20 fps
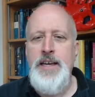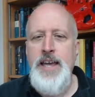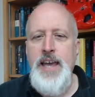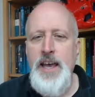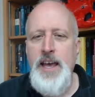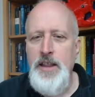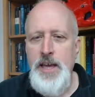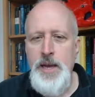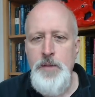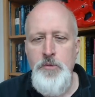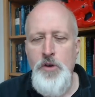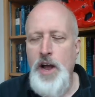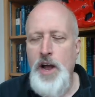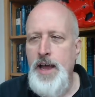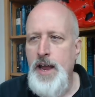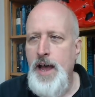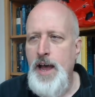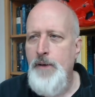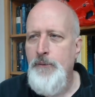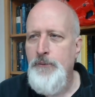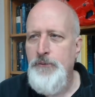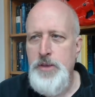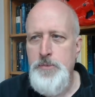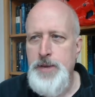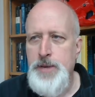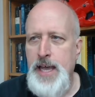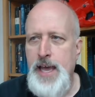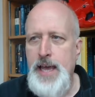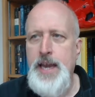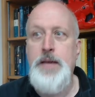kill them right off the
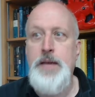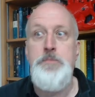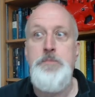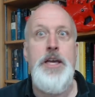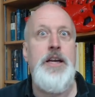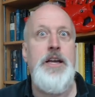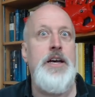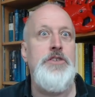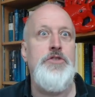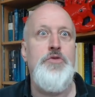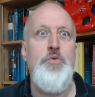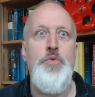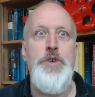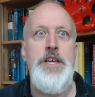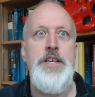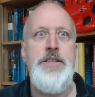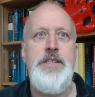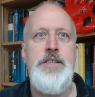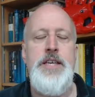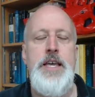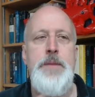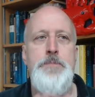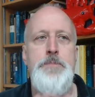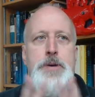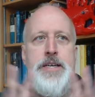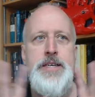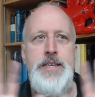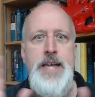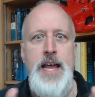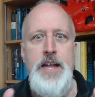beginning? Because we see
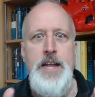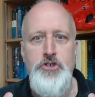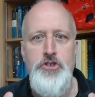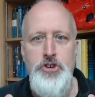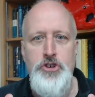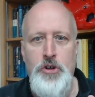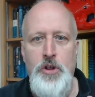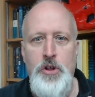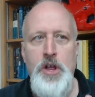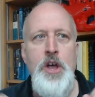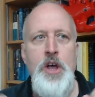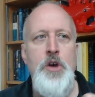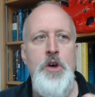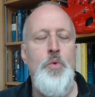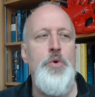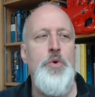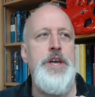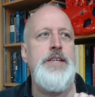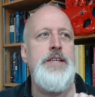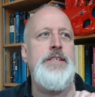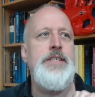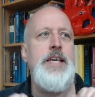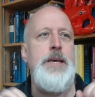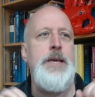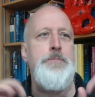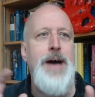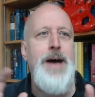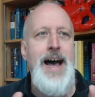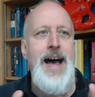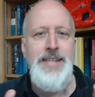potential, we see
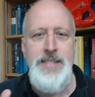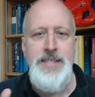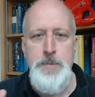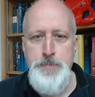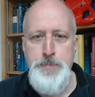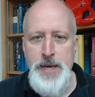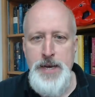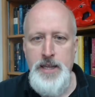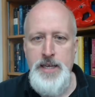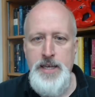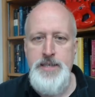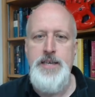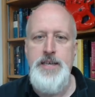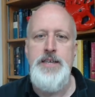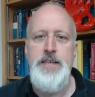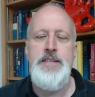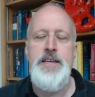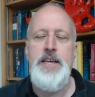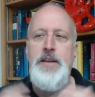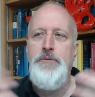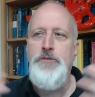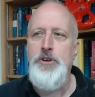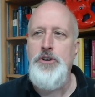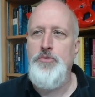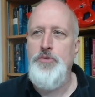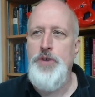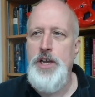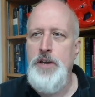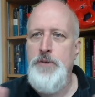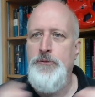possibilities. And if you
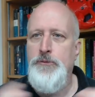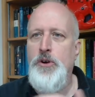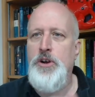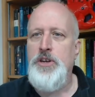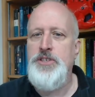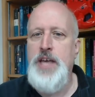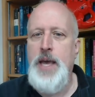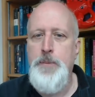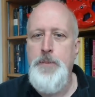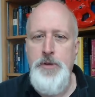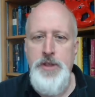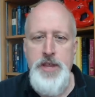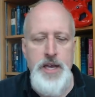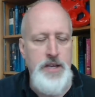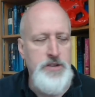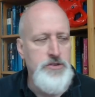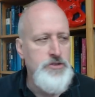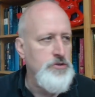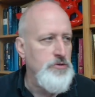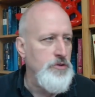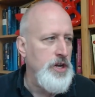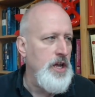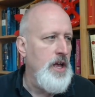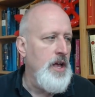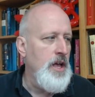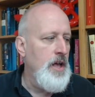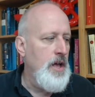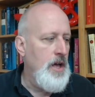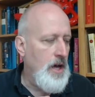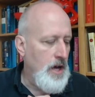read, for example, the history
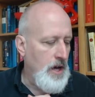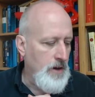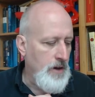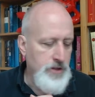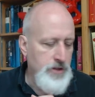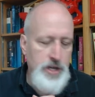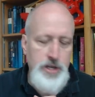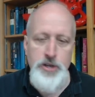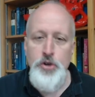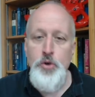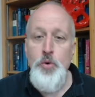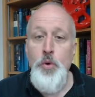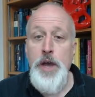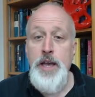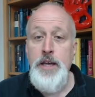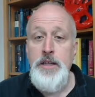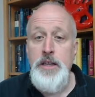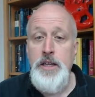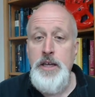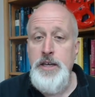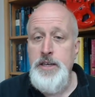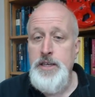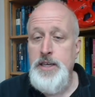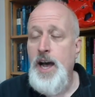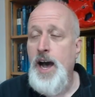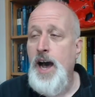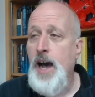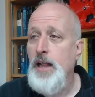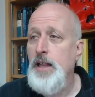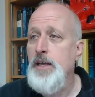of the New England
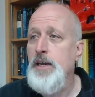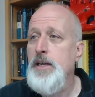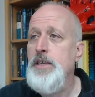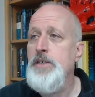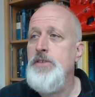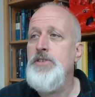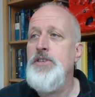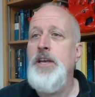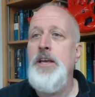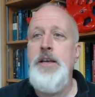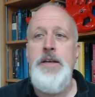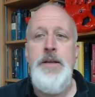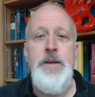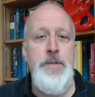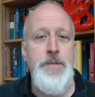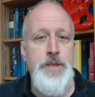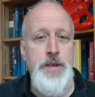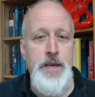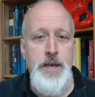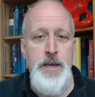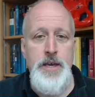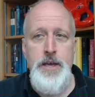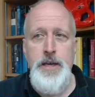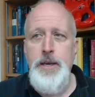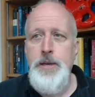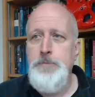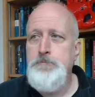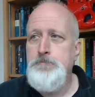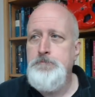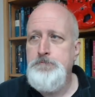colonies,
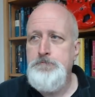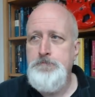very